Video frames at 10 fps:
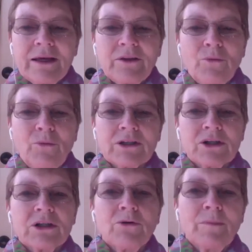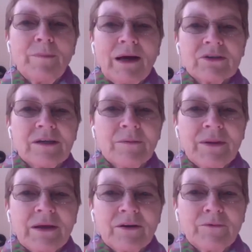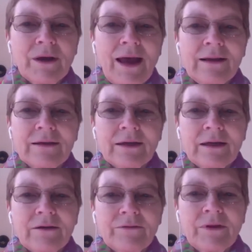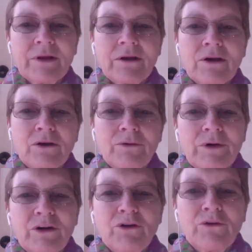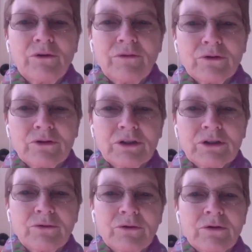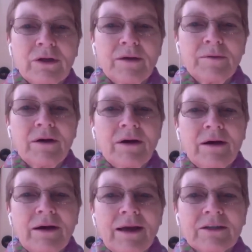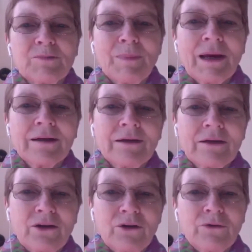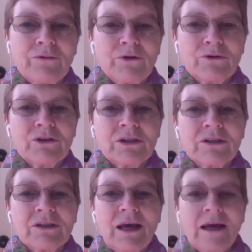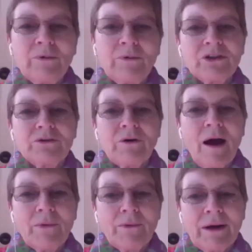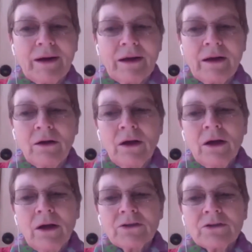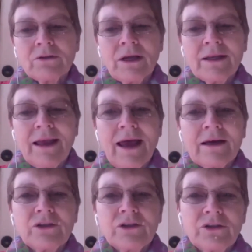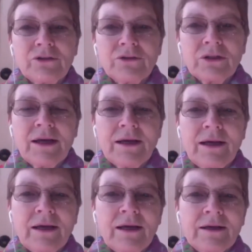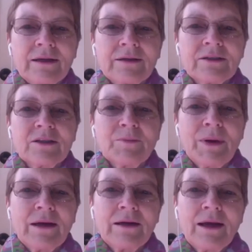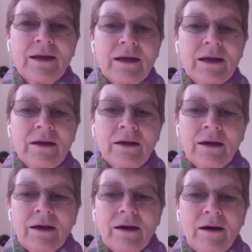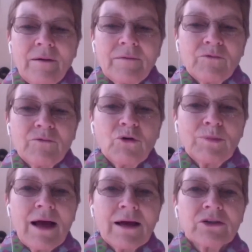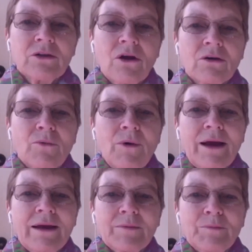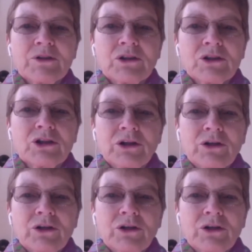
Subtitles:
get the what's so about something, the reality of the current universe, or the expected universe inside which you're operating, so that the actions you're taking can anticipate any roadblocks along the way and position